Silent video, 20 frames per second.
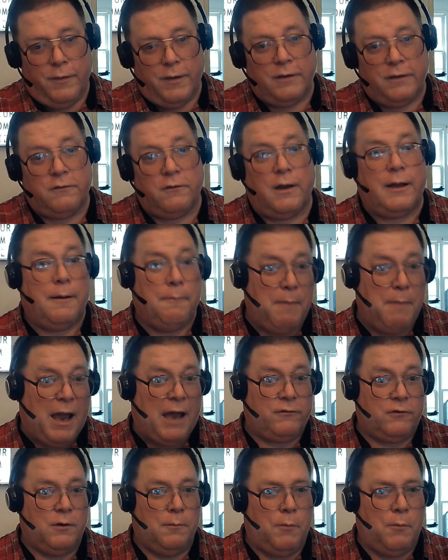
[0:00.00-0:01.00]
things like a
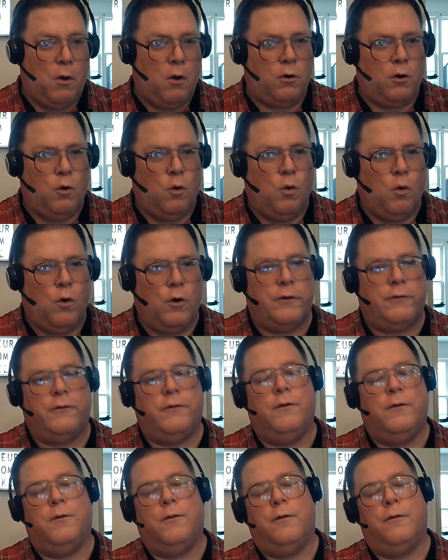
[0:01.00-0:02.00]
basketball court
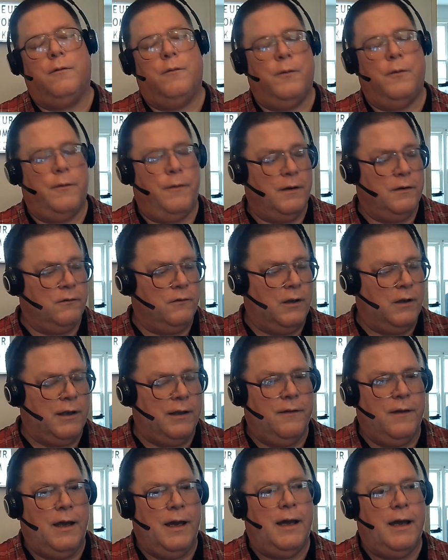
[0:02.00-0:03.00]
or things
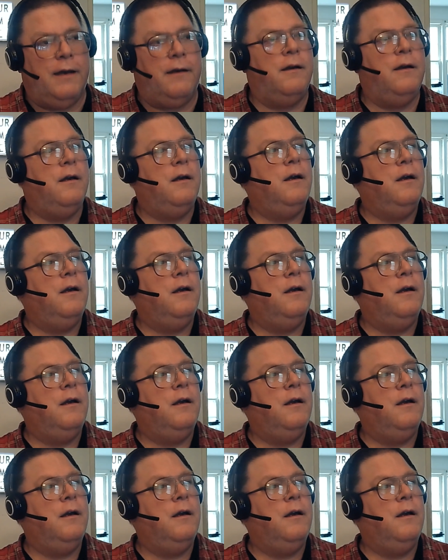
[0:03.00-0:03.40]
like that.